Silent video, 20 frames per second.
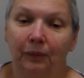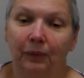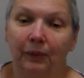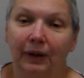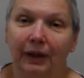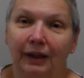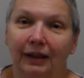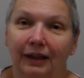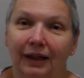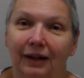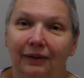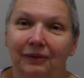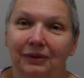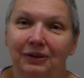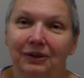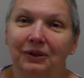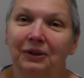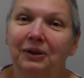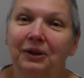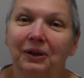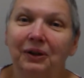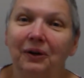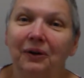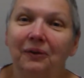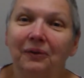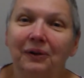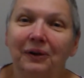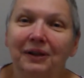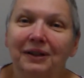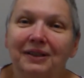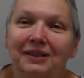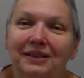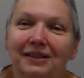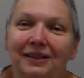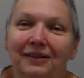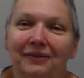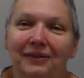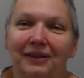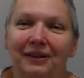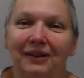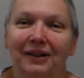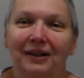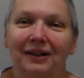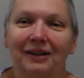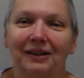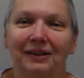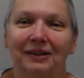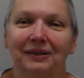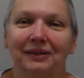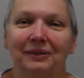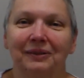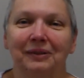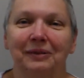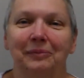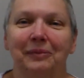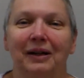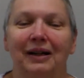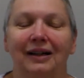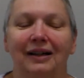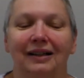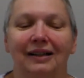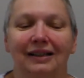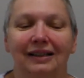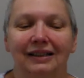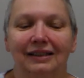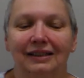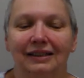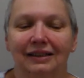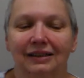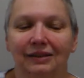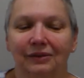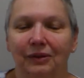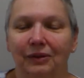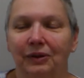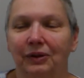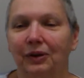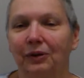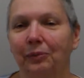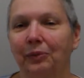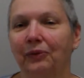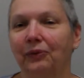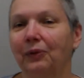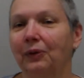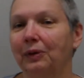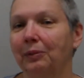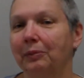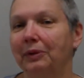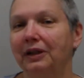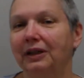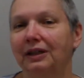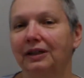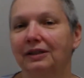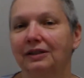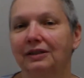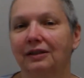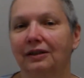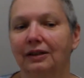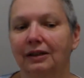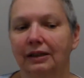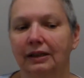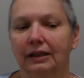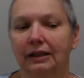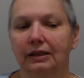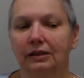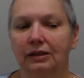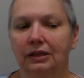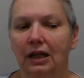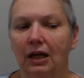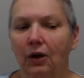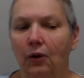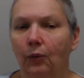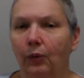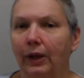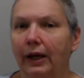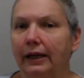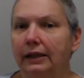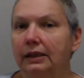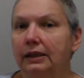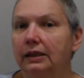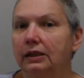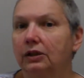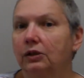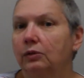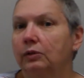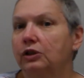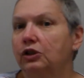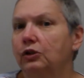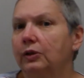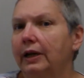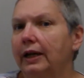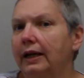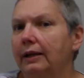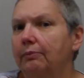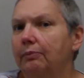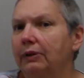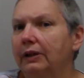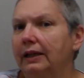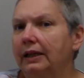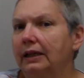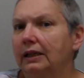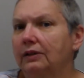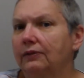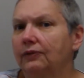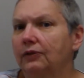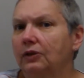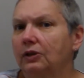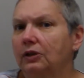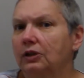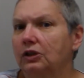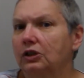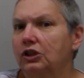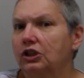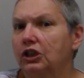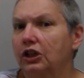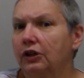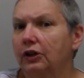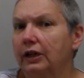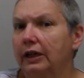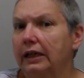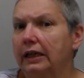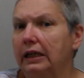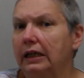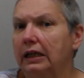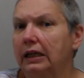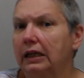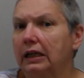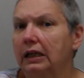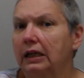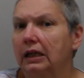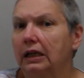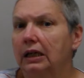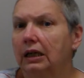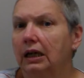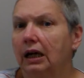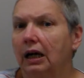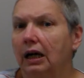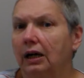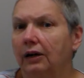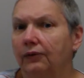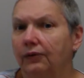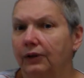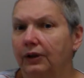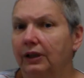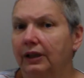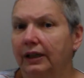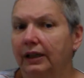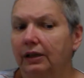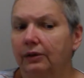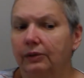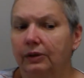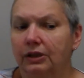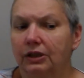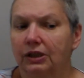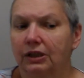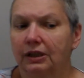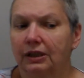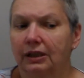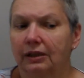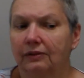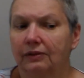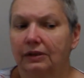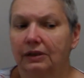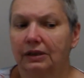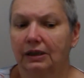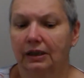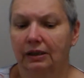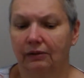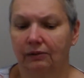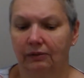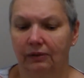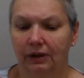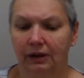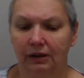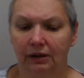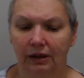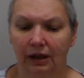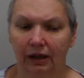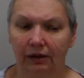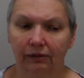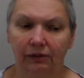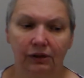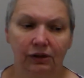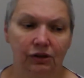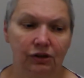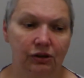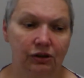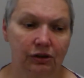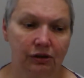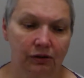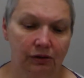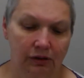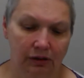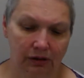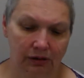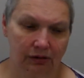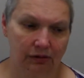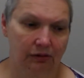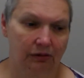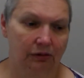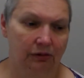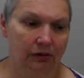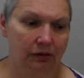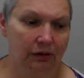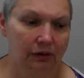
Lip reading: when I was looking over his stuff and talking to him, he says, before the meeting started, he goes, well, I didn't know what you had planned for Cherokee, for the language. And I was like, well, I was just gonna,